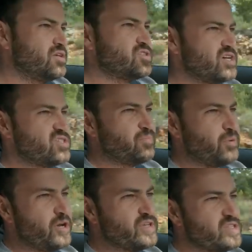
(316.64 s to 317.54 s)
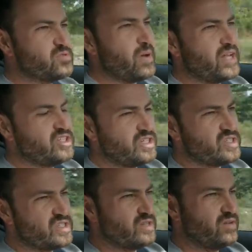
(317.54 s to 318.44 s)
So I suppose as much
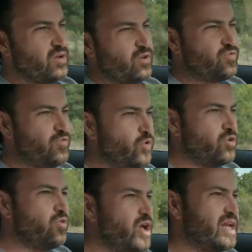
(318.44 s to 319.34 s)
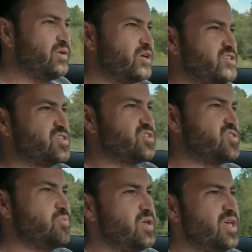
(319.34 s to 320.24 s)
as Ford really wants us
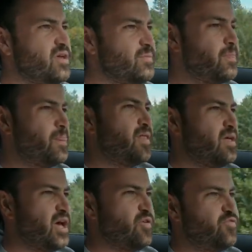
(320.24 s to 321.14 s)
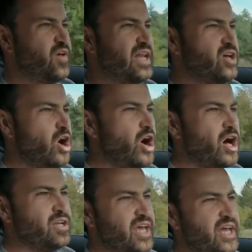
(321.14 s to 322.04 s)
to be a fairly
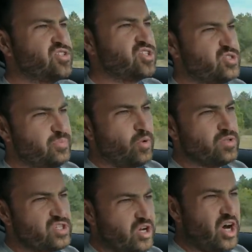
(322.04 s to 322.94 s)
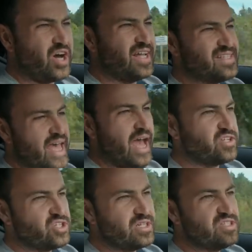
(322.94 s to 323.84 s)
hard-edged sports car, it's
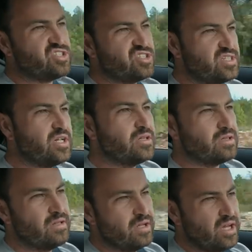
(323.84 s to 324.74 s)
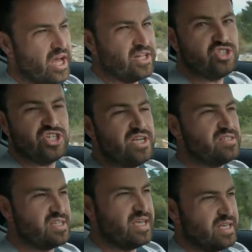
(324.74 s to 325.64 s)
actually still a
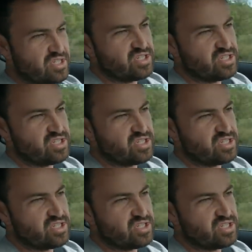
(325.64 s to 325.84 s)
GT. It